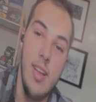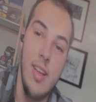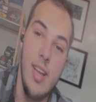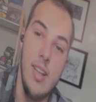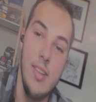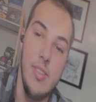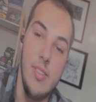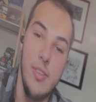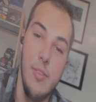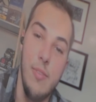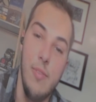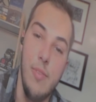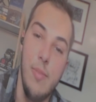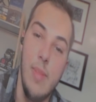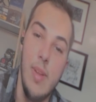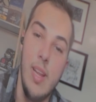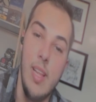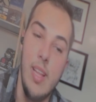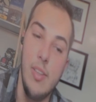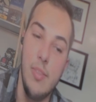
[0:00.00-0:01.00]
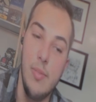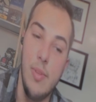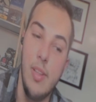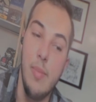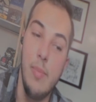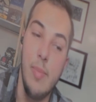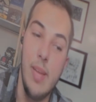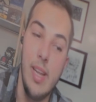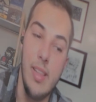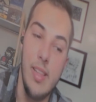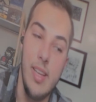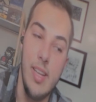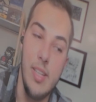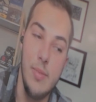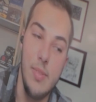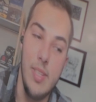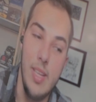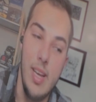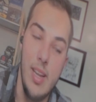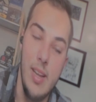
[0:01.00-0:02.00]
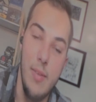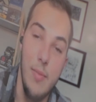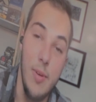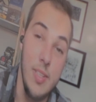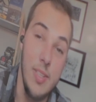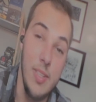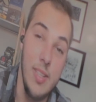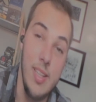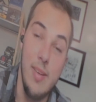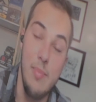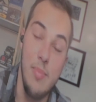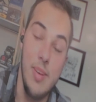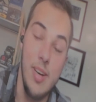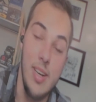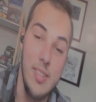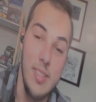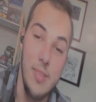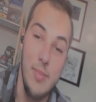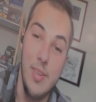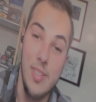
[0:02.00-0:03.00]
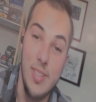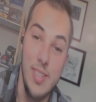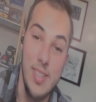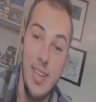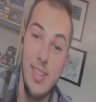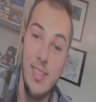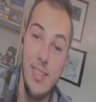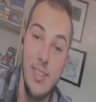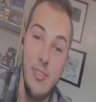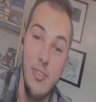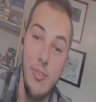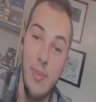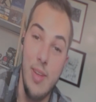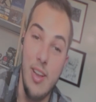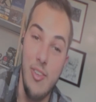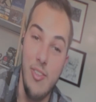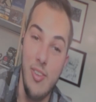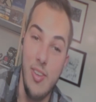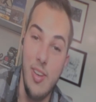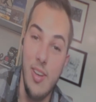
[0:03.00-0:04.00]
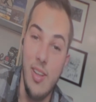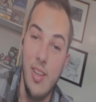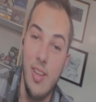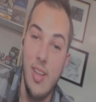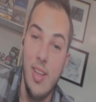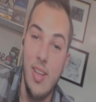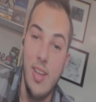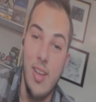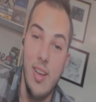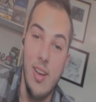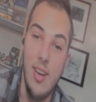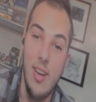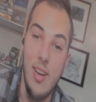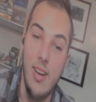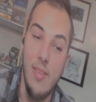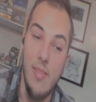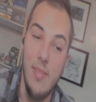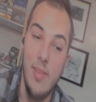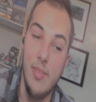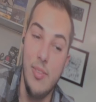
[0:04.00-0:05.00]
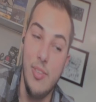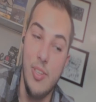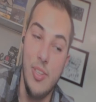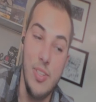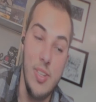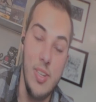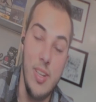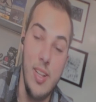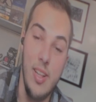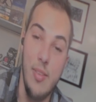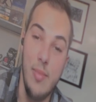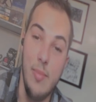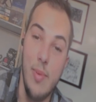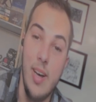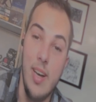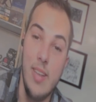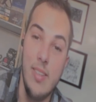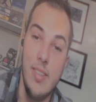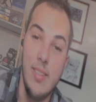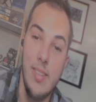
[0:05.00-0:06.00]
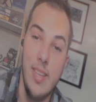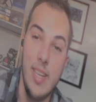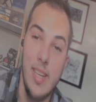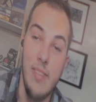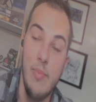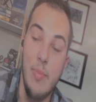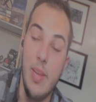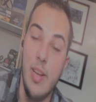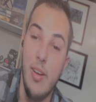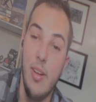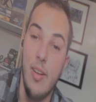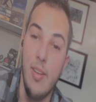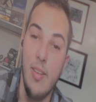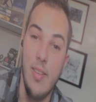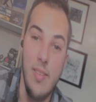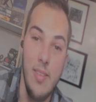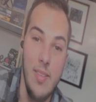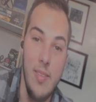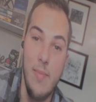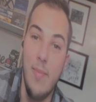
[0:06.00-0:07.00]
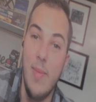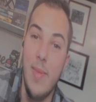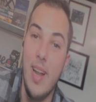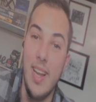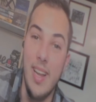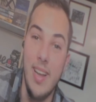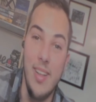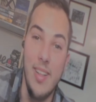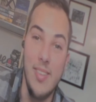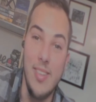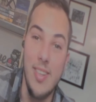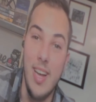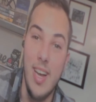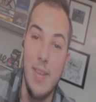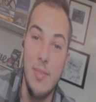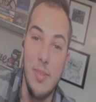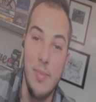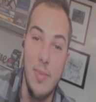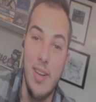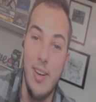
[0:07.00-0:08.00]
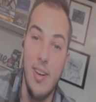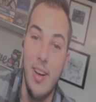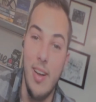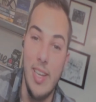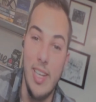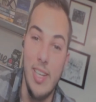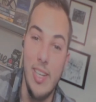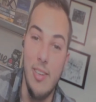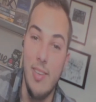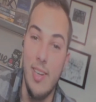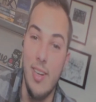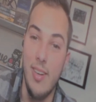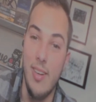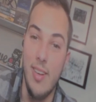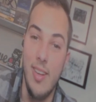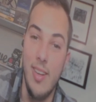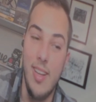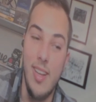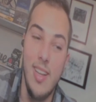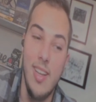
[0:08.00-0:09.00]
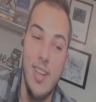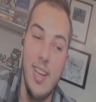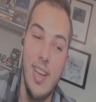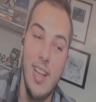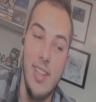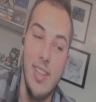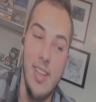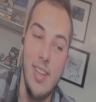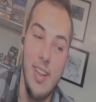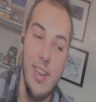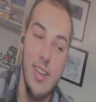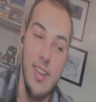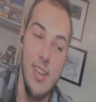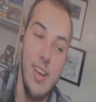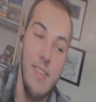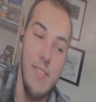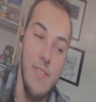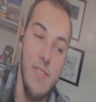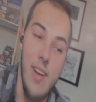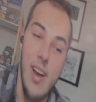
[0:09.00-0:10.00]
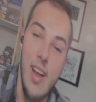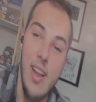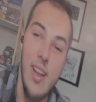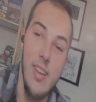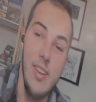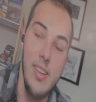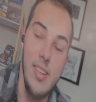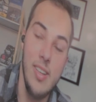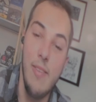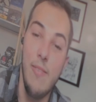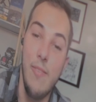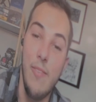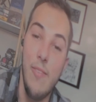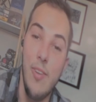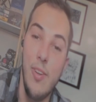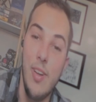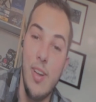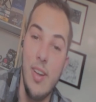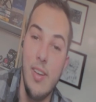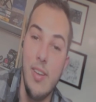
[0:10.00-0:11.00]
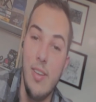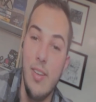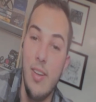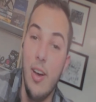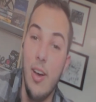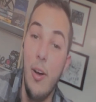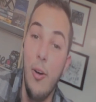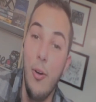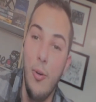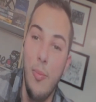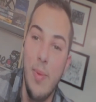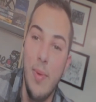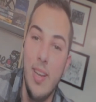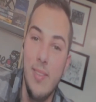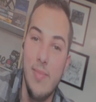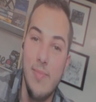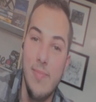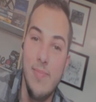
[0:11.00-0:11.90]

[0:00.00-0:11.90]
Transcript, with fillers: And so for me, that was one of the big things was that it wasn't that bus, it wasn't that situation. Um, it was just another bus like I've been on many other times in my hockey career and that I find comfort in home in.